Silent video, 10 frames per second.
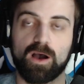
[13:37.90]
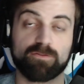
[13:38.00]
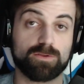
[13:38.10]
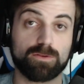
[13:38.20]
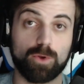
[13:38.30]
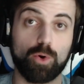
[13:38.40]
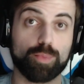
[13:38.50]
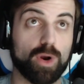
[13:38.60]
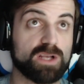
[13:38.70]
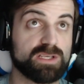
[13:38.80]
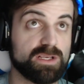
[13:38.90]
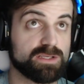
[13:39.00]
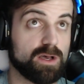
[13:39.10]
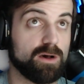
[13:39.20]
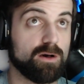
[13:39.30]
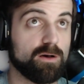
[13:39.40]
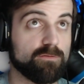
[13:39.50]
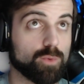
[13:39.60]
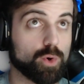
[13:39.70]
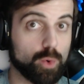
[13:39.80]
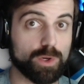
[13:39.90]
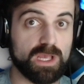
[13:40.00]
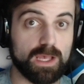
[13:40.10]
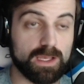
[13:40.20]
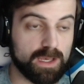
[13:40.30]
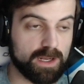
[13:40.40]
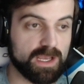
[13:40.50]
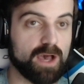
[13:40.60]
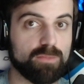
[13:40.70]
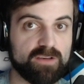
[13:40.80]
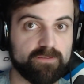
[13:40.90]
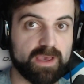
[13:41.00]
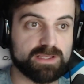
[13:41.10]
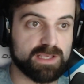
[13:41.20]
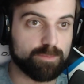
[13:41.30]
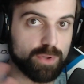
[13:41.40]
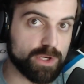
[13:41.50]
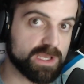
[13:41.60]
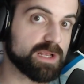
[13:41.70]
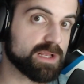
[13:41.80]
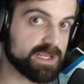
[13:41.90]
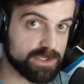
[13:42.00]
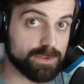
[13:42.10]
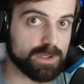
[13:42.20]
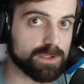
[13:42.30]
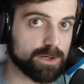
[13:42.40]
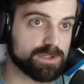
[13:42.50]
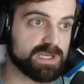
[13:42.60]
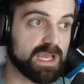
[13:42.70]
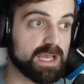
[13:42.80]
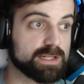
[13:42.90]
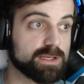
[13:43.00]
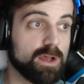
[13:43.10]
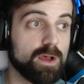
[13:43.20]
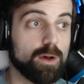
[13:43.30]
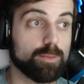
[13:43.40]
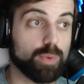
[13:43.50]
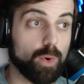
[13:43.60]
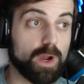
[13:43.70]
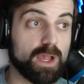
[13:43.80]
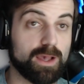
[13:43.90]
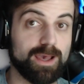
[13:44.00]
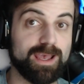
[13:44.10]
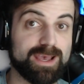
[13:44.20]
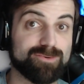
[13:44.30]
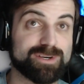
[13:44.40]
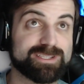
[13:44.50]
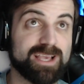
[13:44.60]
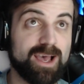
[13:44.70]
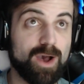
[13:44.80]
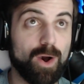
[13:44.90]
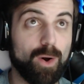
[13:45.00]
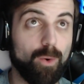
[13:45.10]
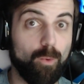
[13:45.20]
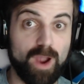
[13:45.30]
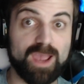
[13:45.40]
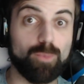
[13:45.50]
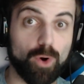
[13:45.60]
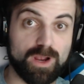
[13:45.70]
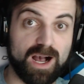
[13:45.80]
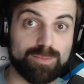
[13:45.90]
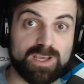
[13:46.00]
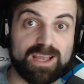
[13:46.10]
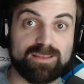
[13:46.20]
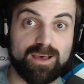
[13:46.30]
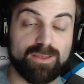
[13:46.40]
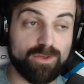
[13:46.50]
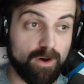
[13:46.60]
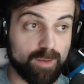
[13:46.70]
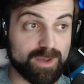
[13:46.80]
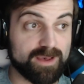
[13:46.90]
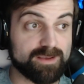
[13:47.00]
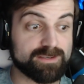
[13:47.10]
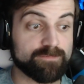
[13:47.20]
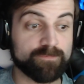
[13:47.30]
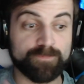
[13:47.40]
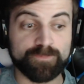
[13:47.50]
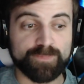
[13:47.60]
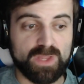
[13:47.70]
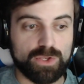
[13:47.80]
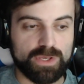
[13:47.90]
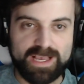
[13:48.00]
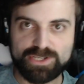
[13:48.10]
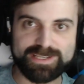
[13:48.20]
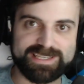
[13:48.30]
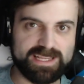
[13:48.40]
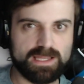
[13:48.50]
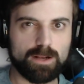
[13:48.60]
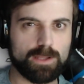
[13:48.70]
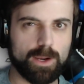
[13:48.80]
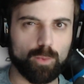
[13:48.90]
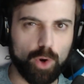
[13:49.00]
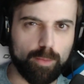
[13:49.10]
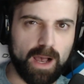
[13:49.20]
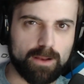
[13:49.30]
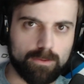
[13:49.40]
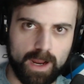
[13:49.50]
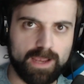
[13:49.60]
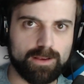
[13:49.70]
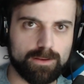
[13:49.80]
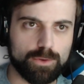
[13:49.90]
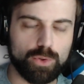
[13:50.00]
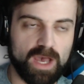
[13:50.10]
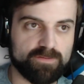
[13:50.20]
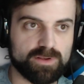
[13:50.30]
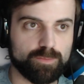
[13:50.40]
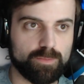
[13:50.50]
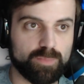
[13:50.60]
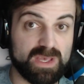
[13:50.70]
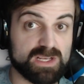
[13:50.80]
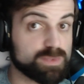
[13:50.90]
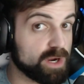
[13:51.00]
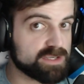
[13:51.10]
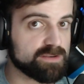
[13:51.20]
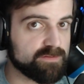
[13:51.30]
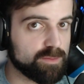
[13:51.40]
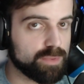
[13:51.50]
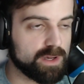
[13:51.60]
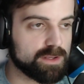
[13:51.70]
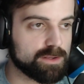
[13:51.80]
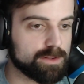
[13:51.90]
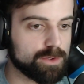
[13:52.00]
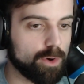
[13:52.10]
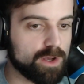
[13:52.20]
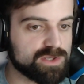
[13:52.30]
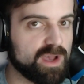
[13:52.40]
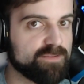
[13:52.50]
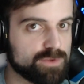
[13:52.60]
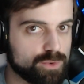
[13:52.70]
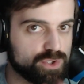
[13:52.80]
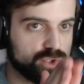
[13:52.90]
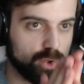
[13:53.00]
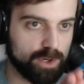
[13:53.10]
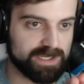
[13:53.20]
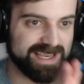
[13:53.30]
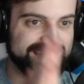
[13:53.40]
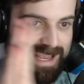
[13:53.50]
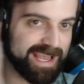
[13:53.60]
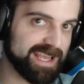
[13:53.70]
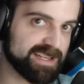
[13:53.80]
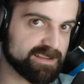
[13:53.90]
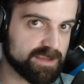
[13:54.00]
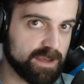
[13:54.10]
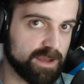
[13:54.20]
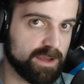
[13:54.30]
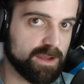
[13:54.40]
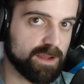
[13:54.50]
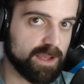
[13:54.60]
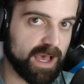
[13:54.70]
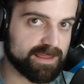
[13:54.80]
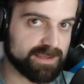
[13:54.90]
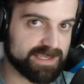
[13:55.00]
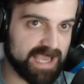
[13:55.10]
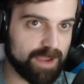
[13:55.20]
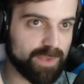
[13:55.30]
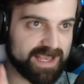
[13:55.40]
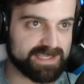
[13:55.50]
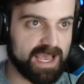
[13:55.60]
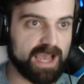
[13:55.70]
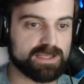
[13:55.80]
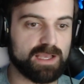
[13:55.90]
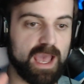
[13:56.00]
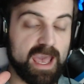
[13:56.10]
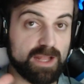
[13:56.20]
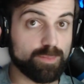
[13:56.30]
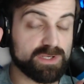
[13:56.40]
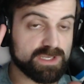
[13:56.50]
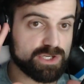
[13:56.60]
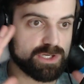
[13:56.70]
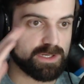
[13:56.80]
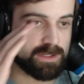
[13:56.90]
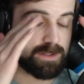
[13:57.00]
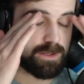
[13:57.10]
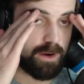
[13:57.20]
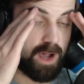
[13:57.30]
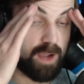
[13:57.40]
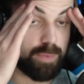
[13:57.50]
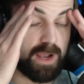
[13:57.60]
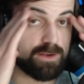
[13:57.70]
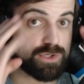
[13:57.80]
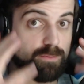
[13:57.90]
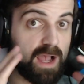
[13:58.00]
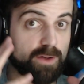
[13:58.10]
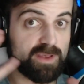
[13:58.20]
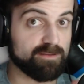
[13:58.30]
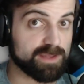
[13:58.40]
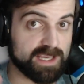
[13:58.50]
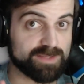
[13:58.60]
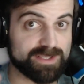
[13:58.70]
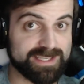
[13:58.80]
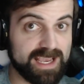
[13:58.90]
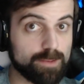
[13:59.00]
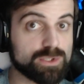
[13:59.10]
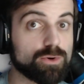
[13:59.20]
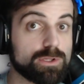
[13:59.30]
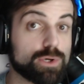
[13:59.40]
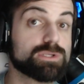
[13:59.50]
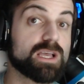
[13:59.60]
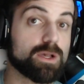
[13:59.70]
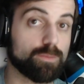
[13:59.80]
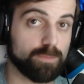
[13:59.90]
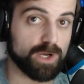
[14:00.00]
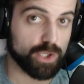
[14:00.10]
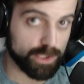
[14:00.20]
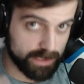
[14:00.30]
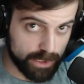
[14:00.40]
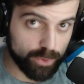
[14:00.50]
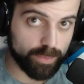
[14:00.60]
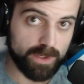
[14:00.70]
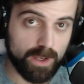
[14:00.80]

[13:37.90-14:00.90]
I've gone through the whole process of recording and cutting out my face and putting it into the alert, and boy, it was way more complicated than I thought, because you can't just sit there like a robot, right? You have to be expressive, but you also have to start and end at the same exact head position, your eyebrows, your mouth, everything has to be the same so it looks like a good loop.